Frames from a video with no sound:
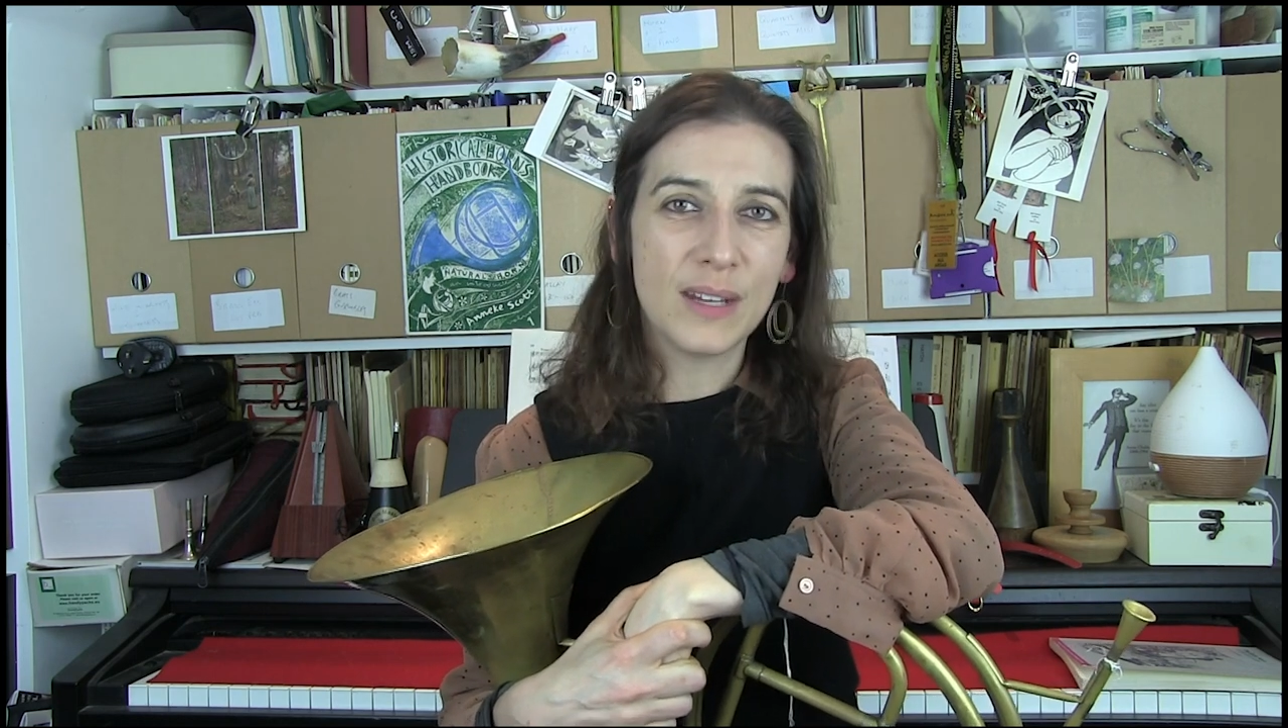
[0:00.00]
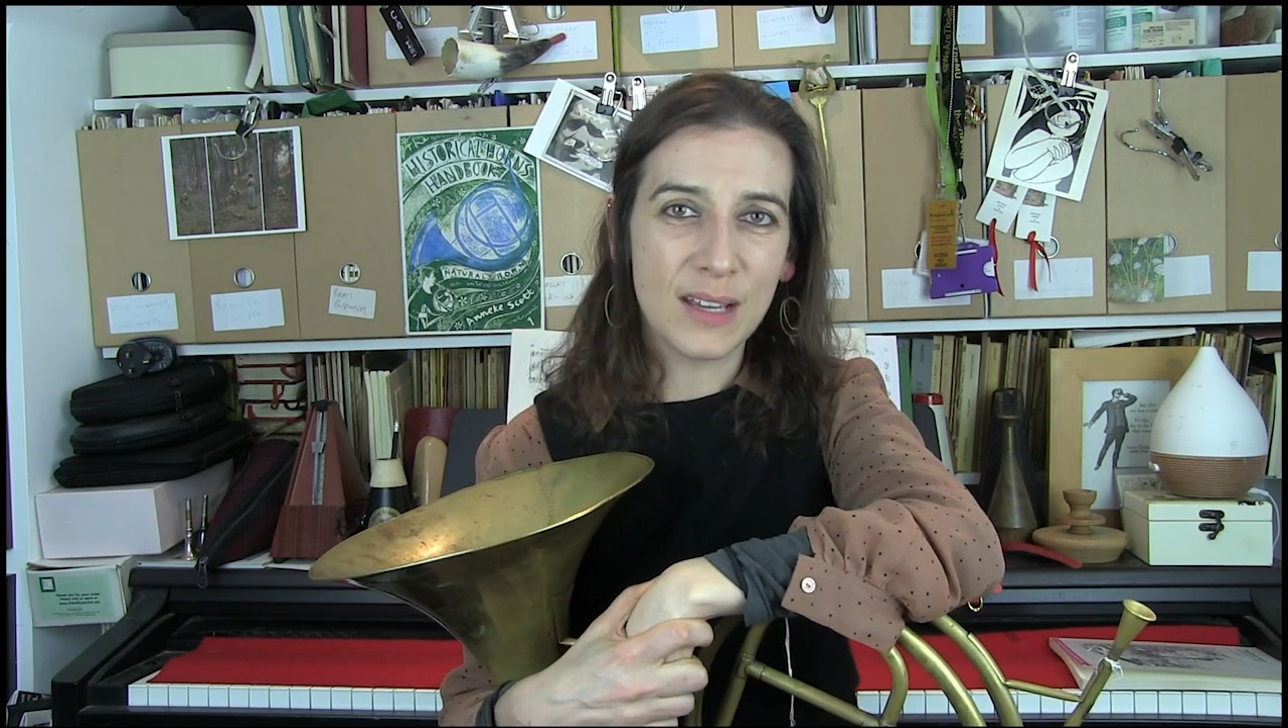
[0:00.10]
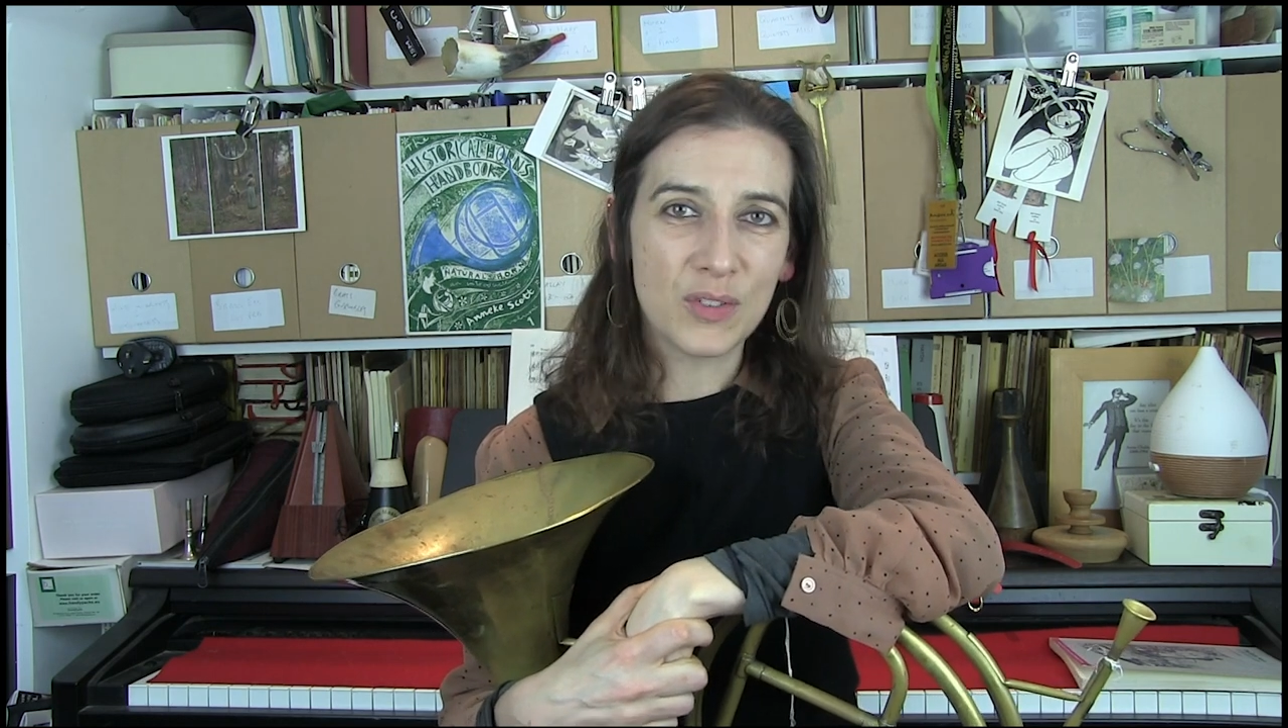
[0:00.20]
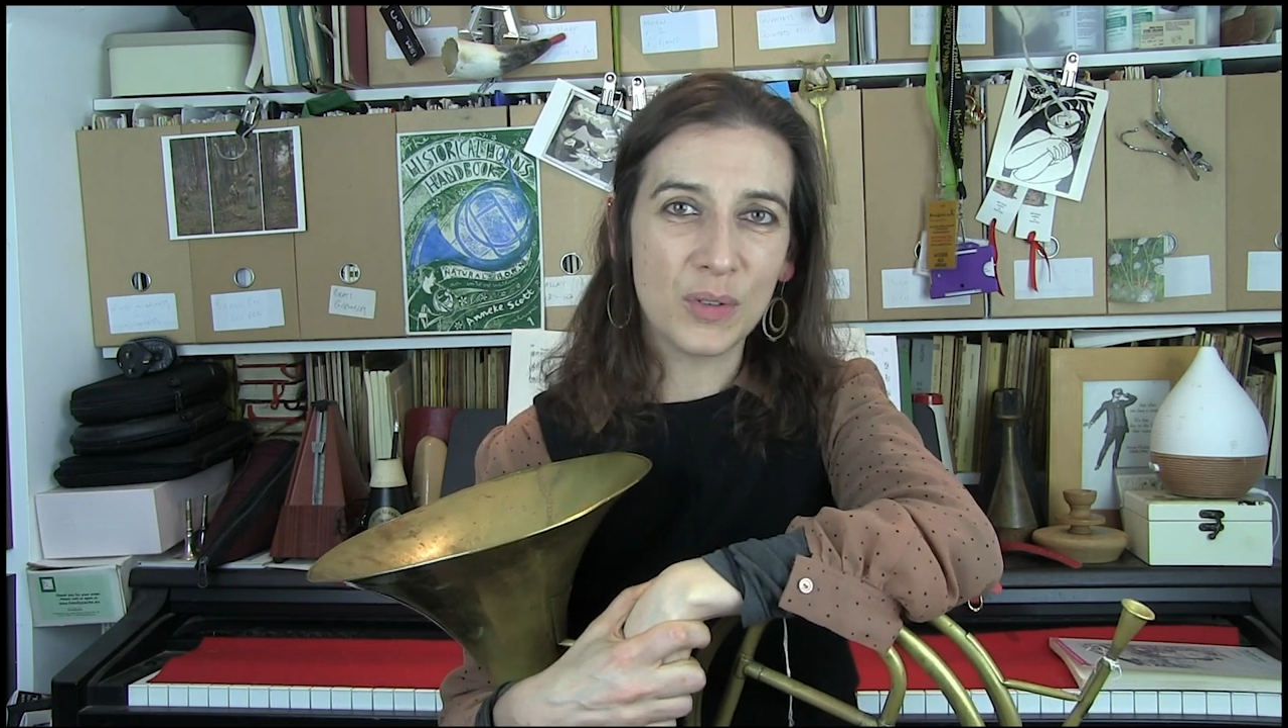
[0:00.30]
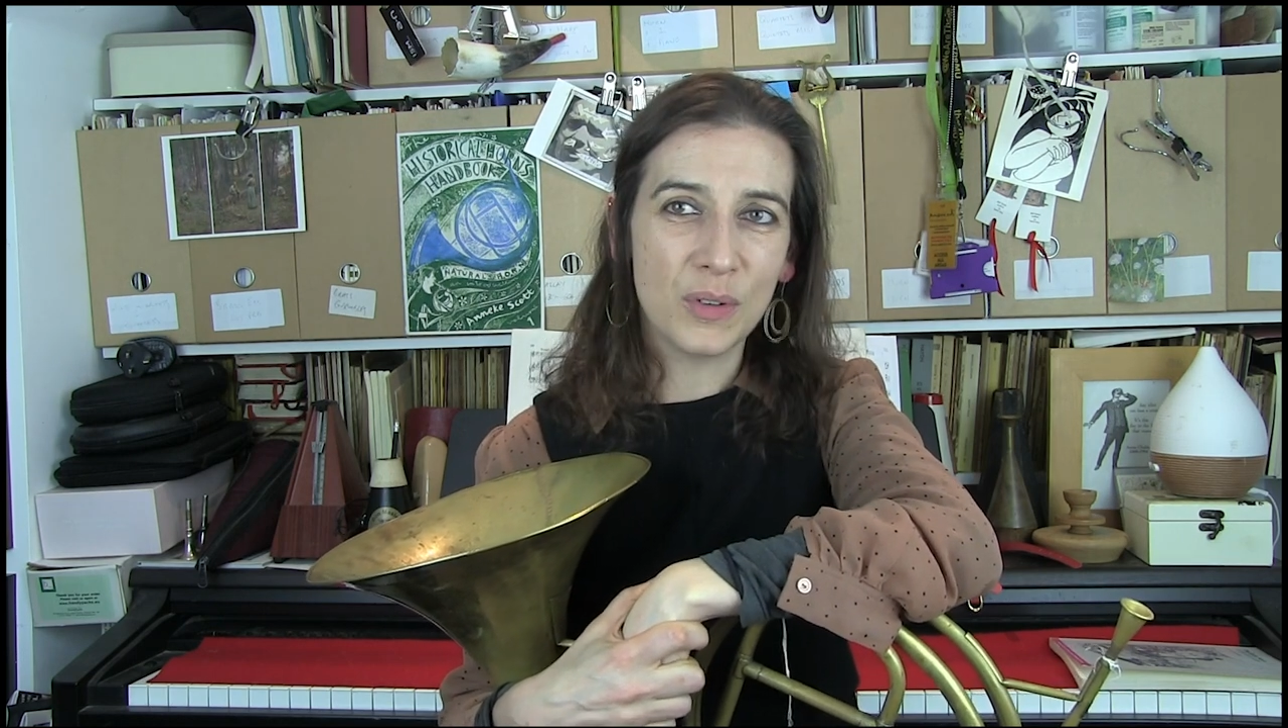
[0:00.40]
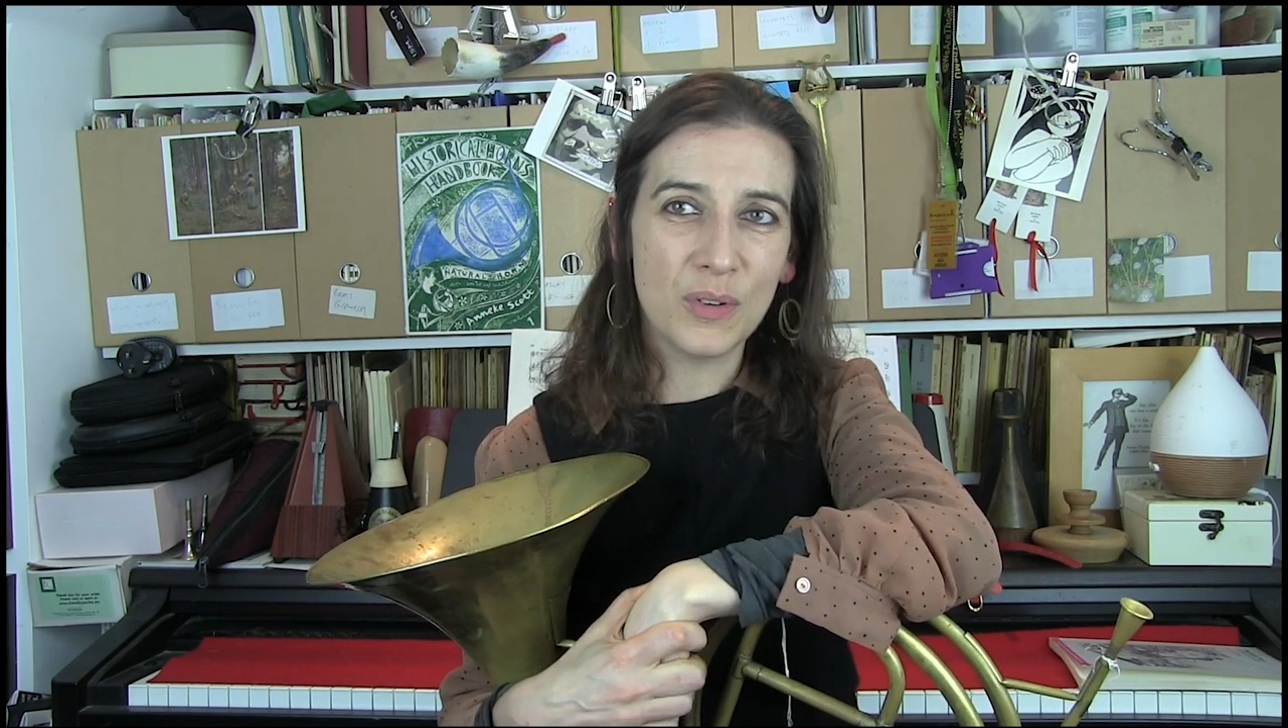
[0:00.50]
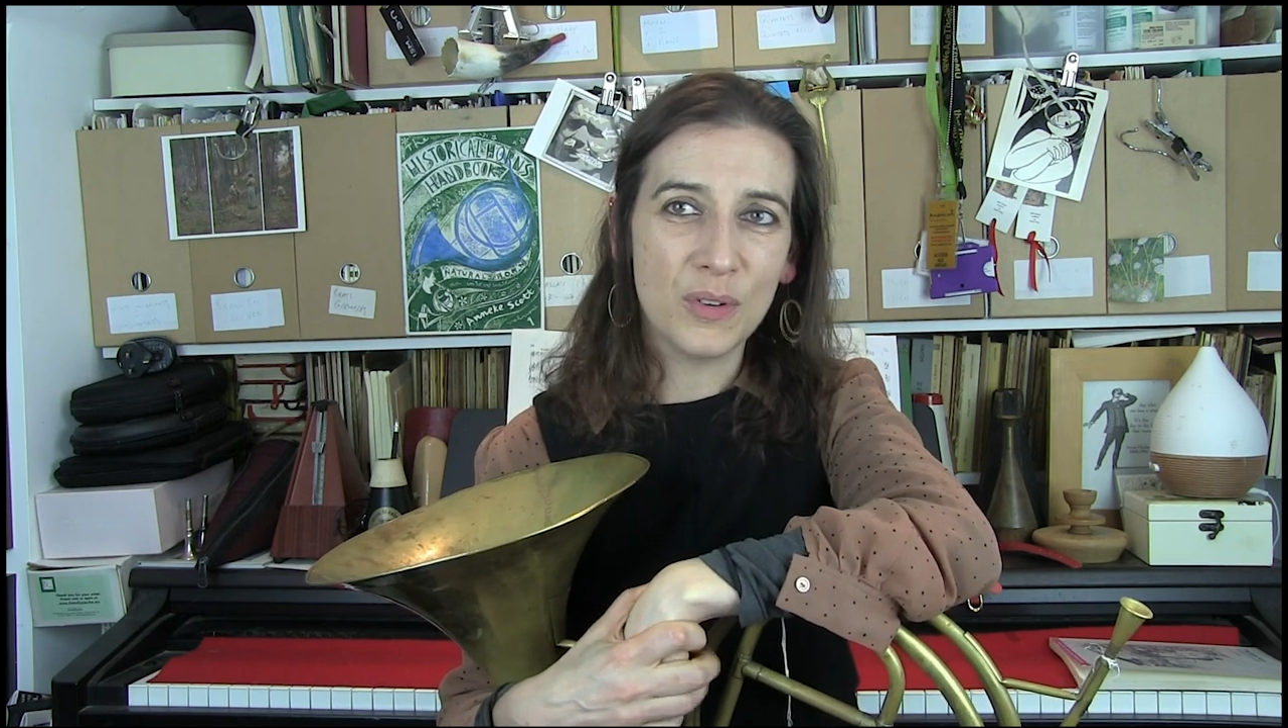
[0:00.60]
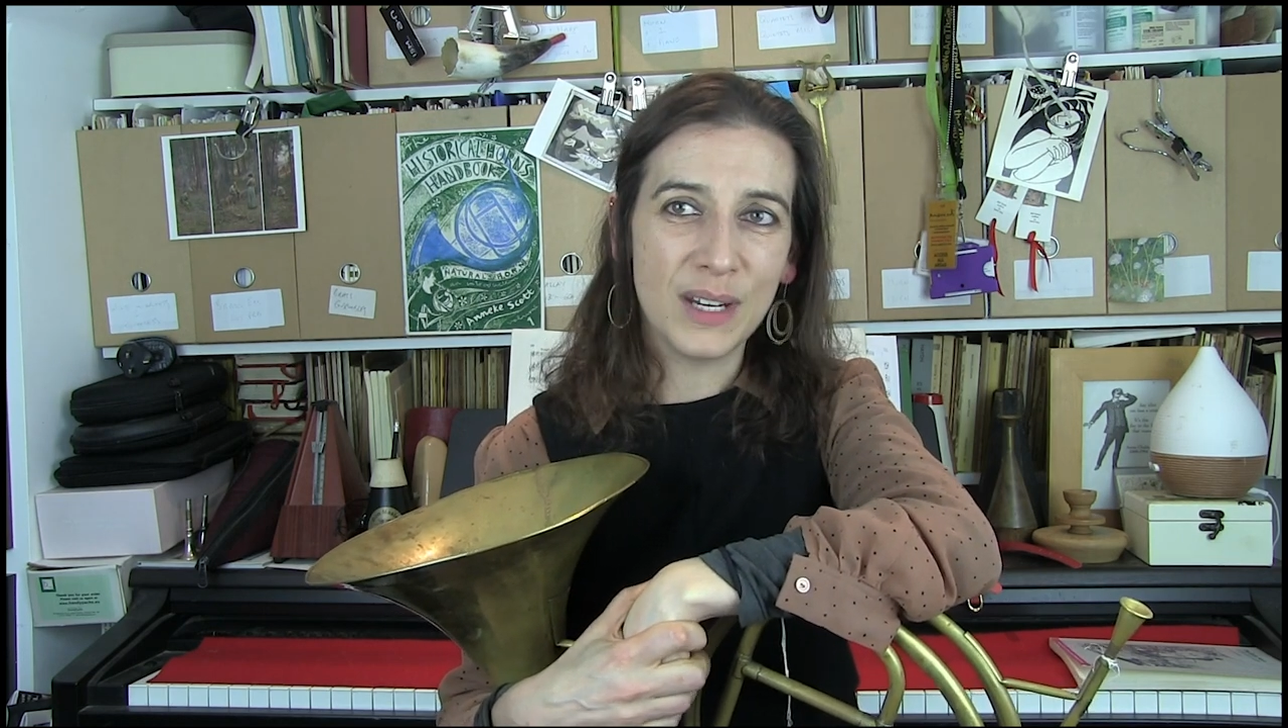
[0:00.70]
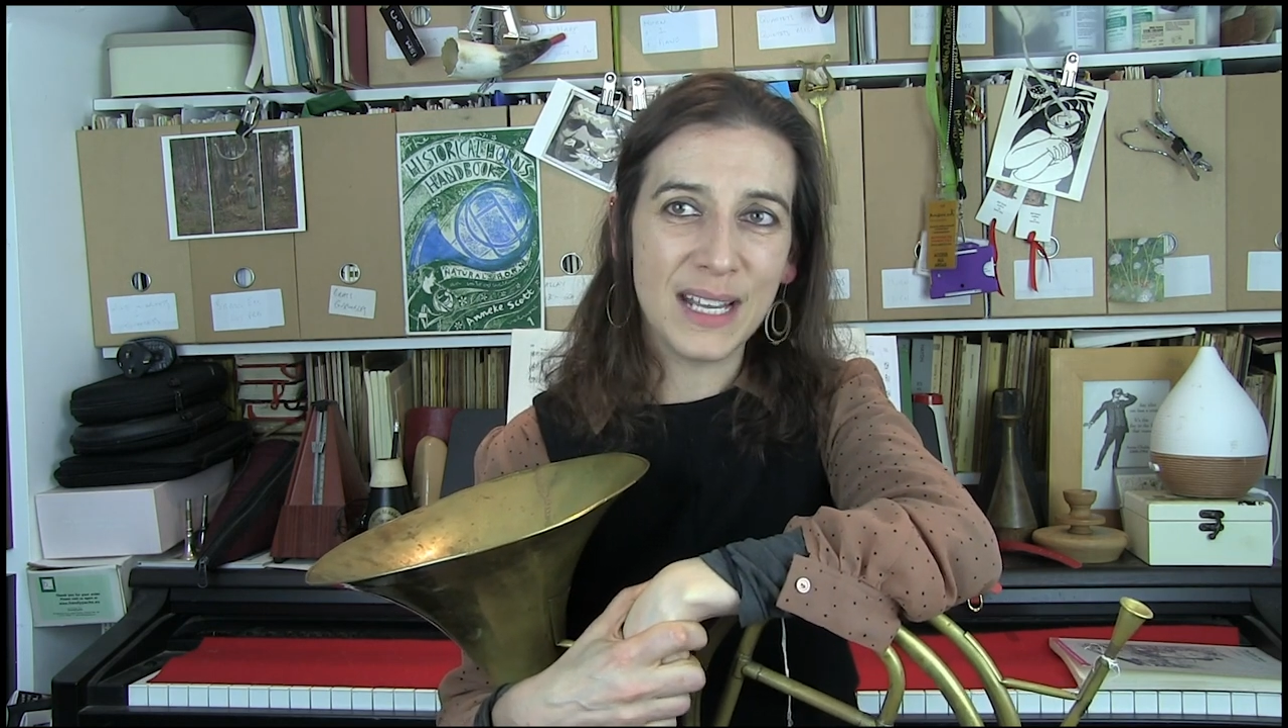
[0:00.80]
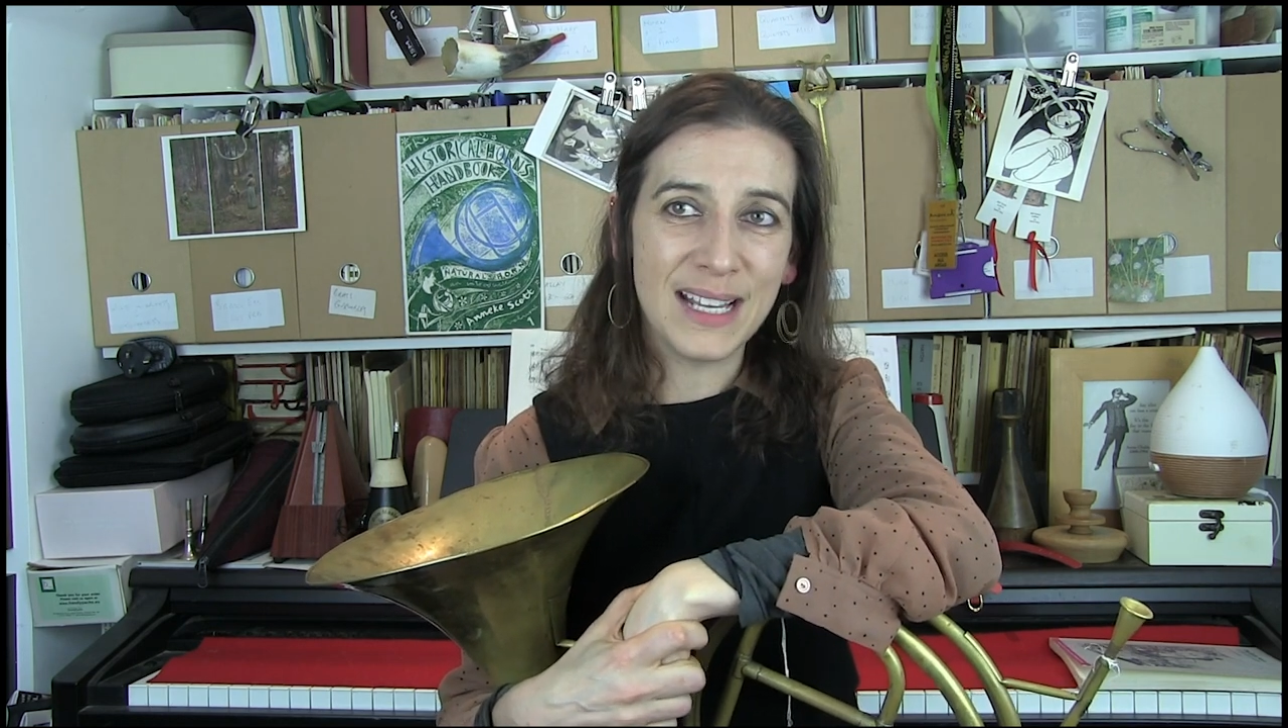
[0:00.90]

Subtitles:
natural horn